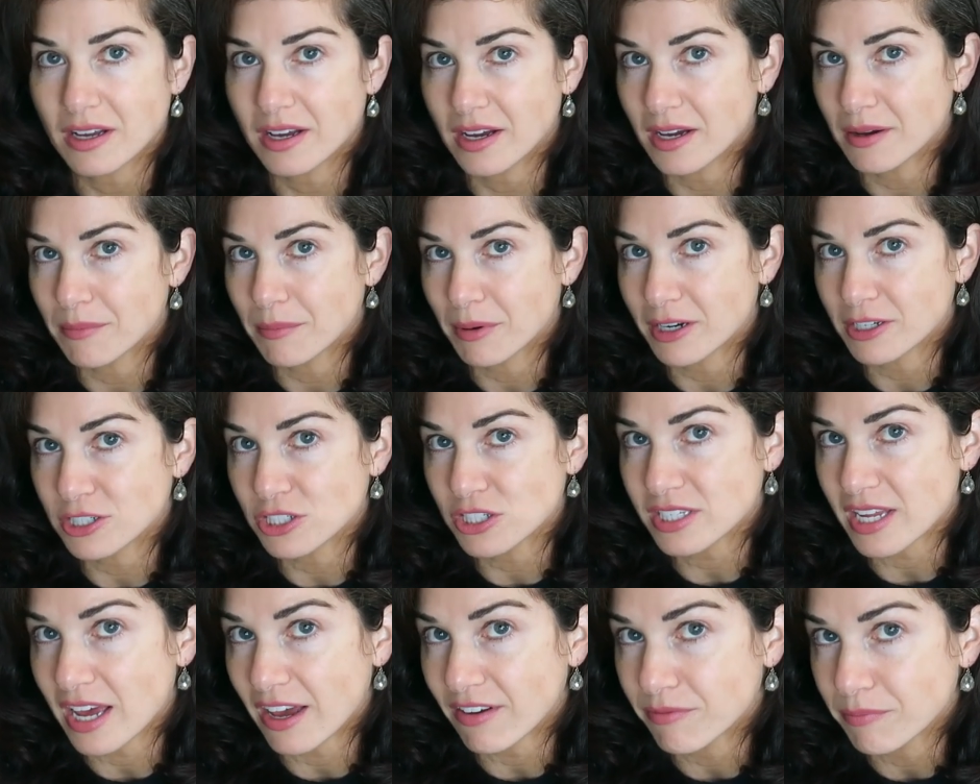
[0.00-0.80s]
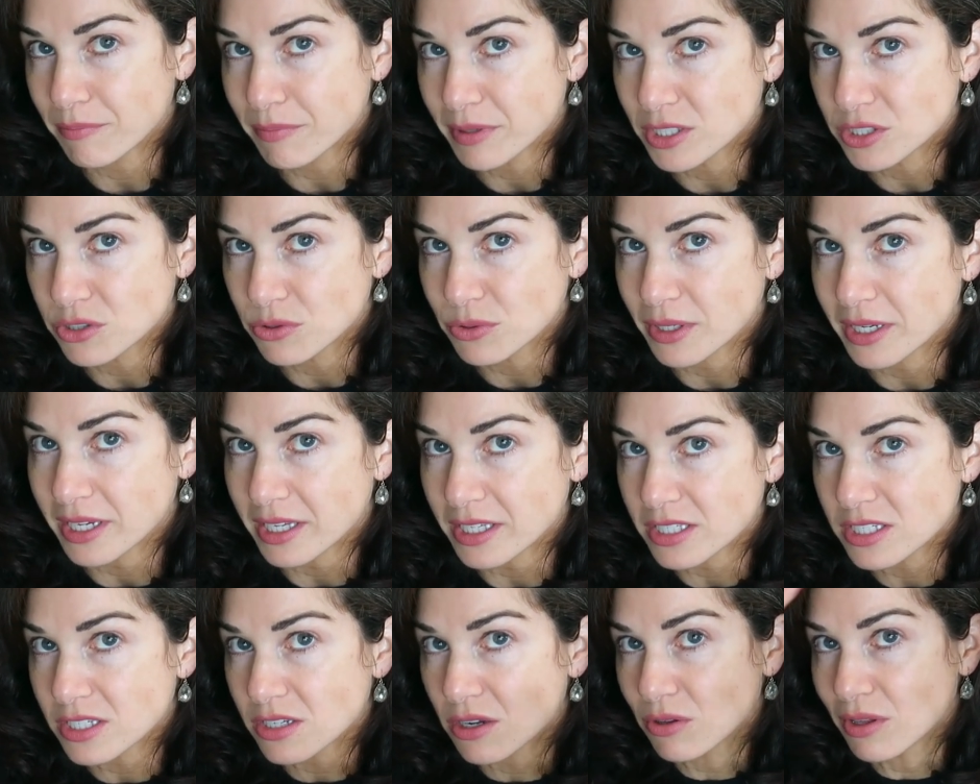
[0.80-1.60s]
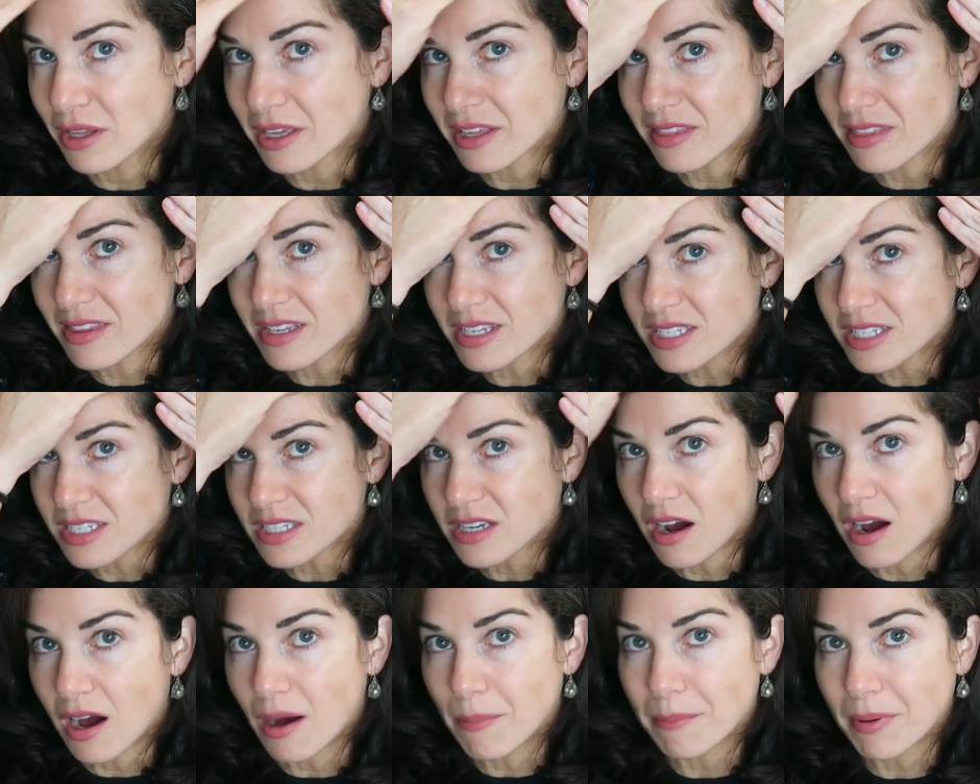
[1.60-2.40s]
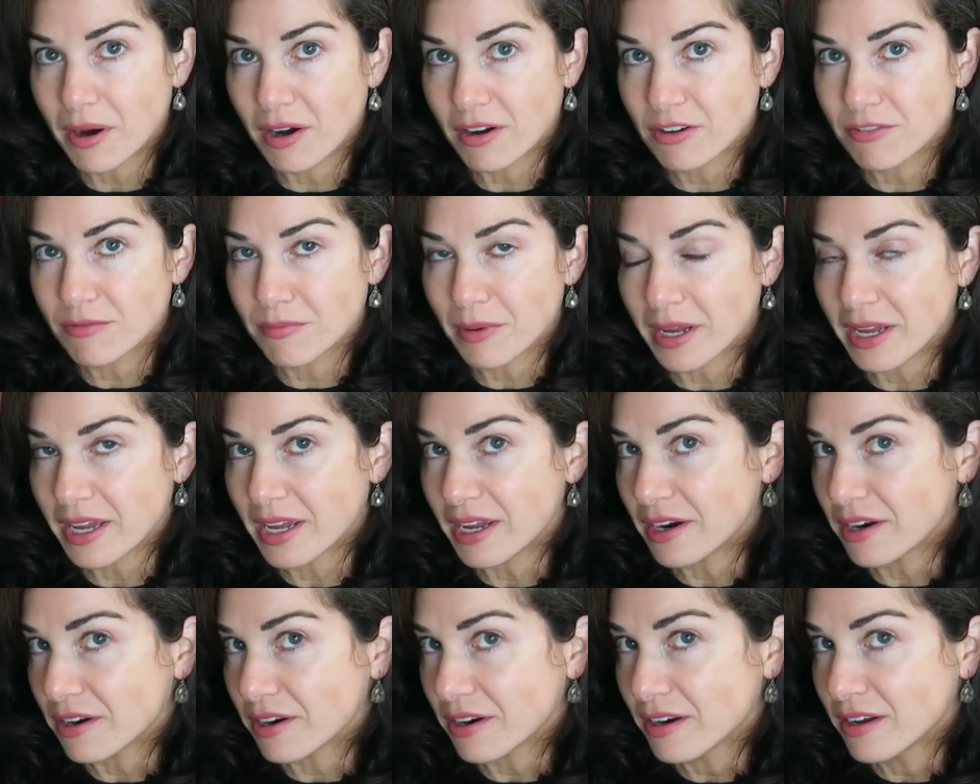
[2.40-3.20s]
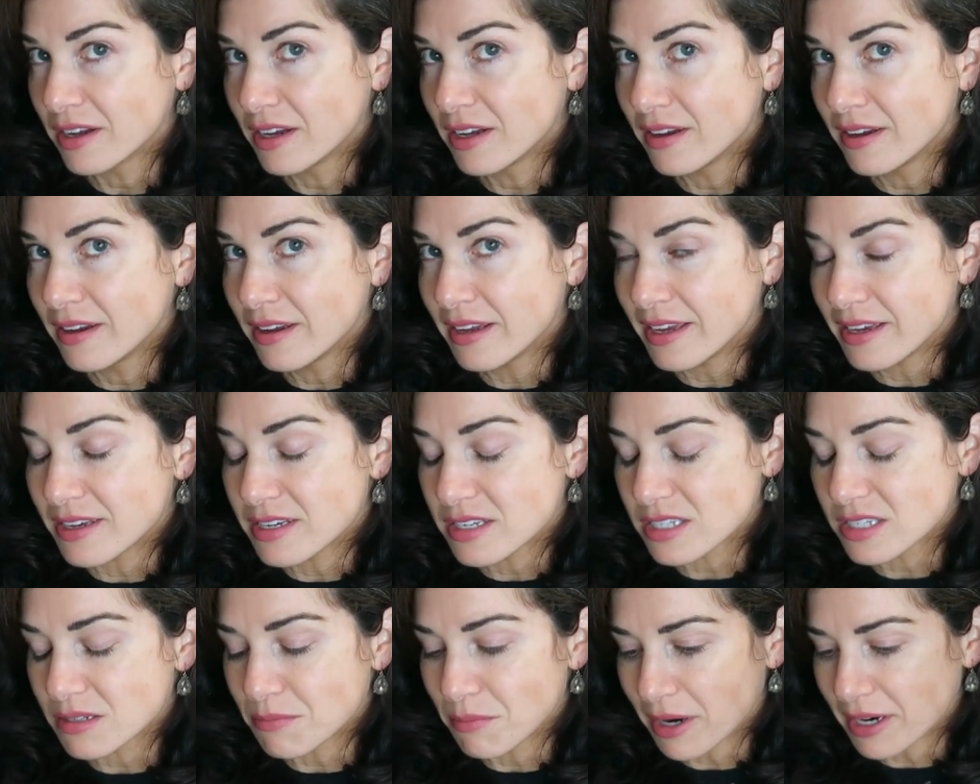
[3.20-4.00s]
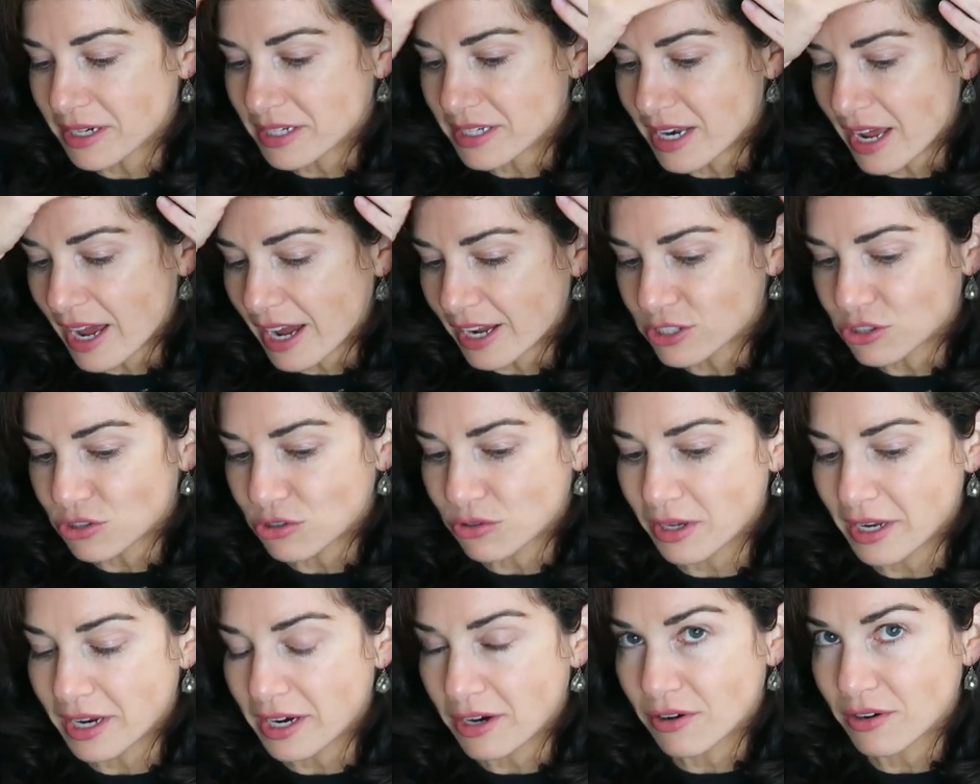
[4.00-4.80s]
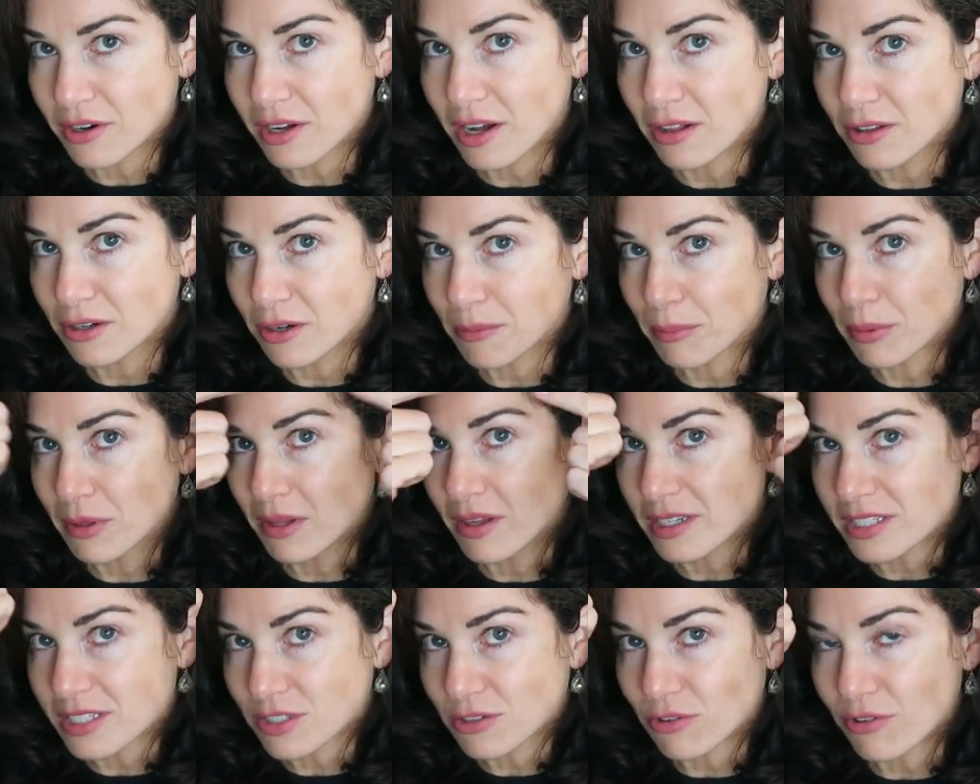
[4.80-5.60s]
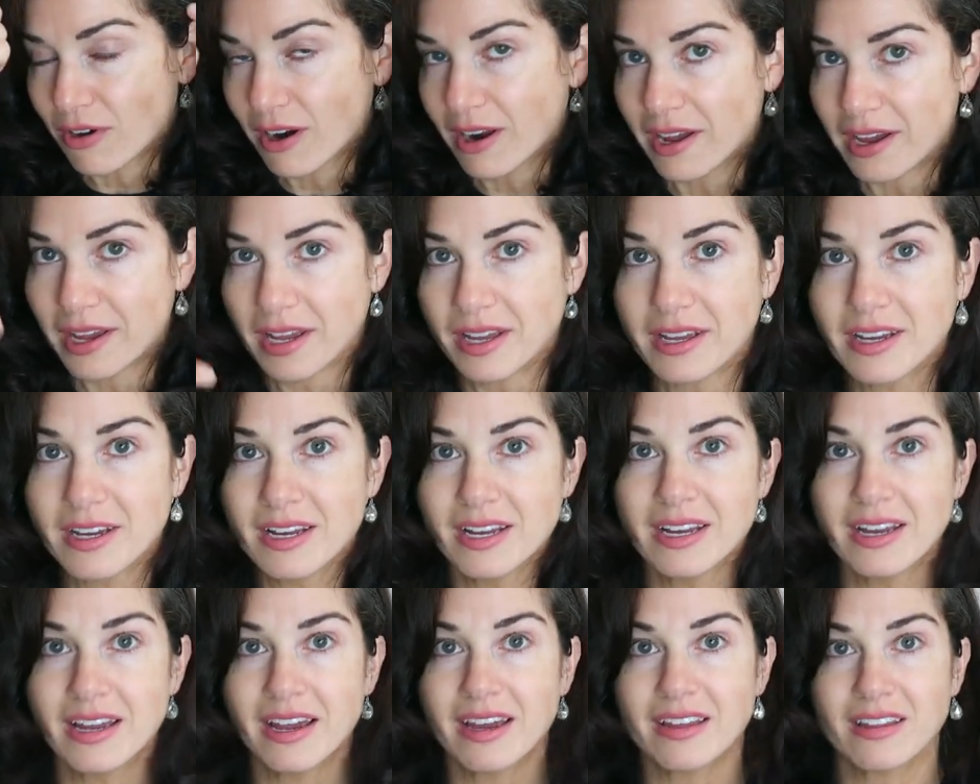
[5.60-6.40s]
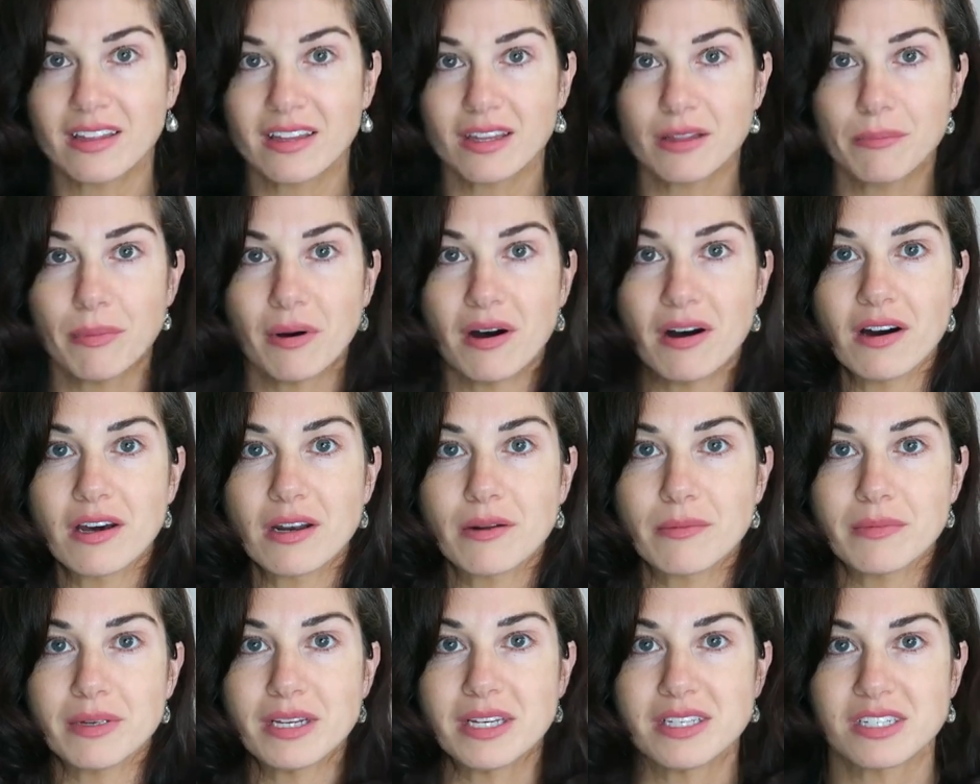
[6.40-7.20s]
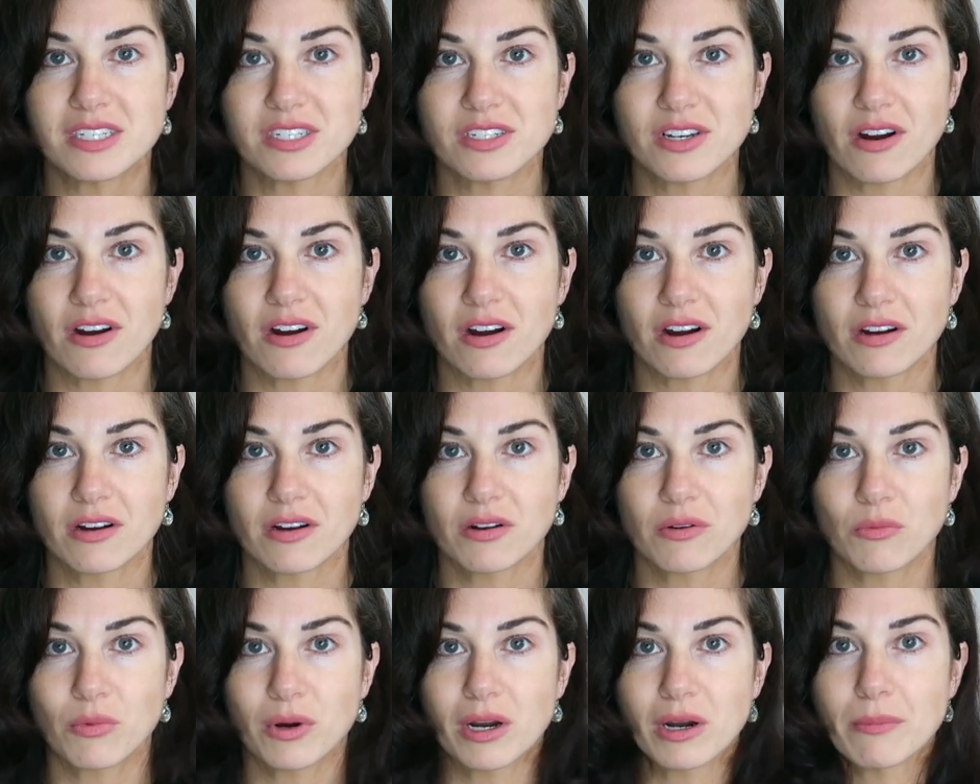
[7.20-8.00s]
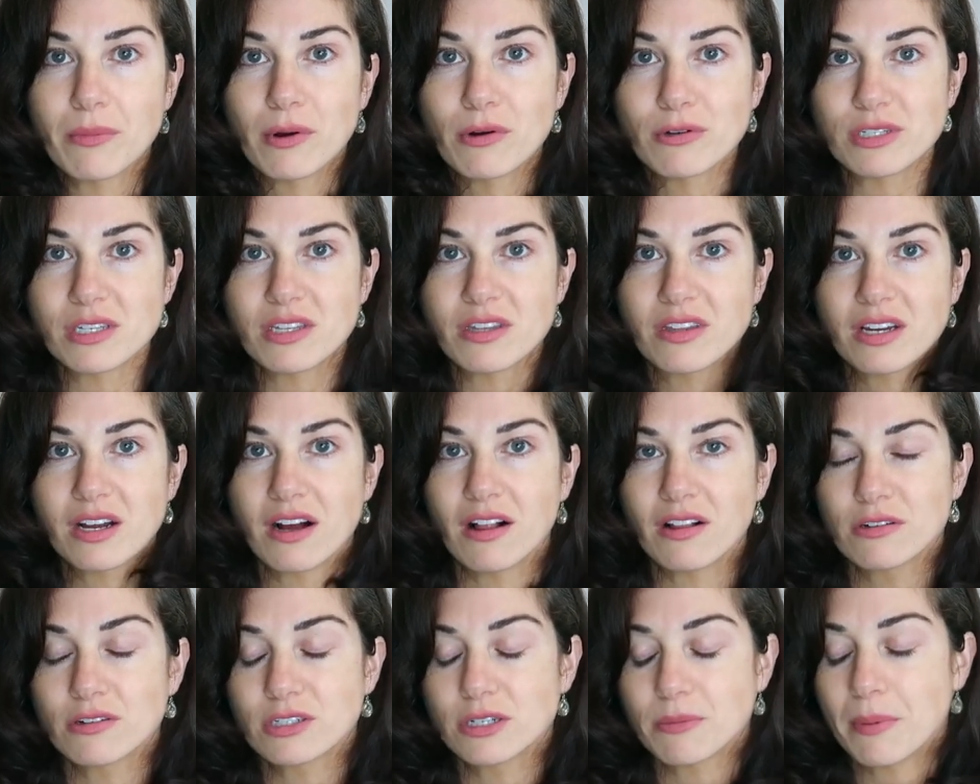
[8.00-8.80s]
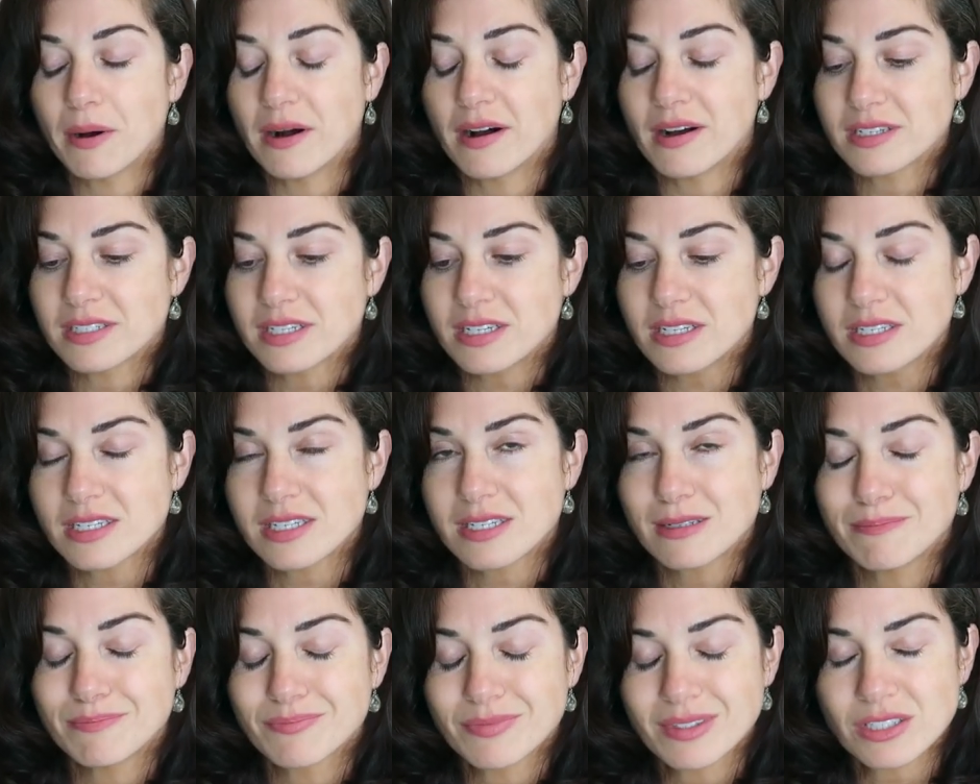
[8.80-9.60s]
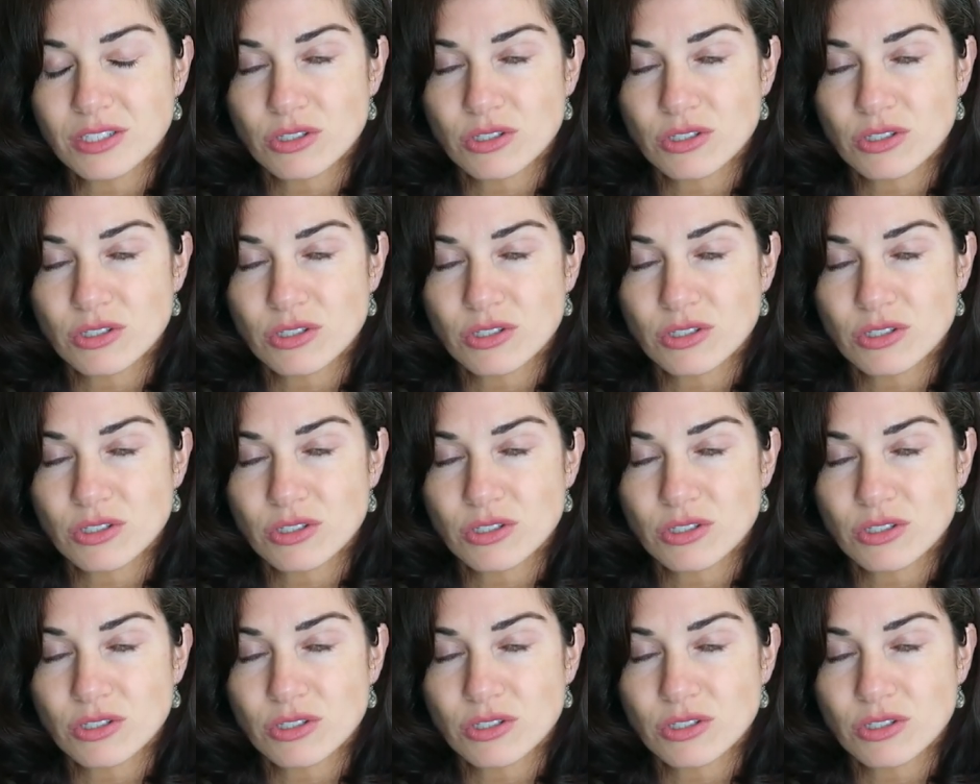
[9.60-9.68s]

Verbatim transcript: Um, but I just haven't been doing it. So like this top part of my hair is my natural hair color plus gray and then the bottom is dark where most of the color deposits.